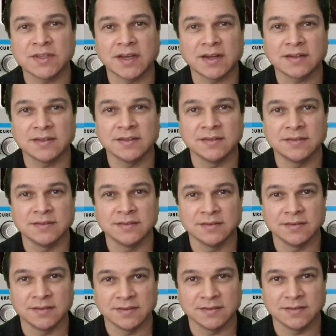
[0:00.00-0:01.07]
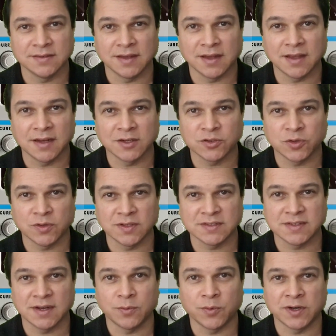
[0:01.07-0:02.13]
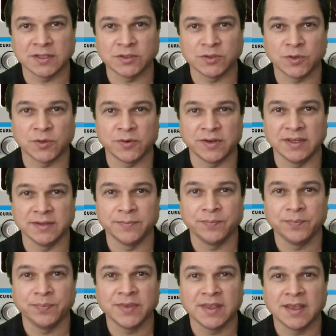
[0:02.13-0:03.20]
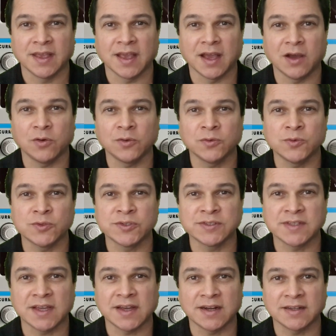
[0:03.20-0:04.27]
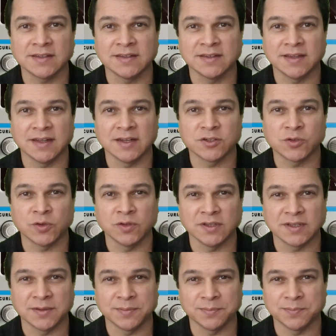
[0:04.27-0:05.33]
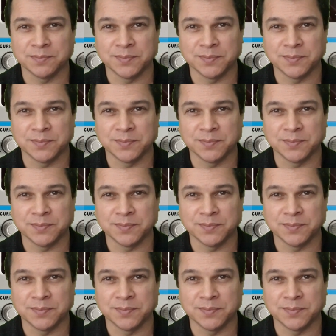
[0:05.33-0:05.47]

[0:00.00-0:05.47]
start an electronics laboratory, how to start electronic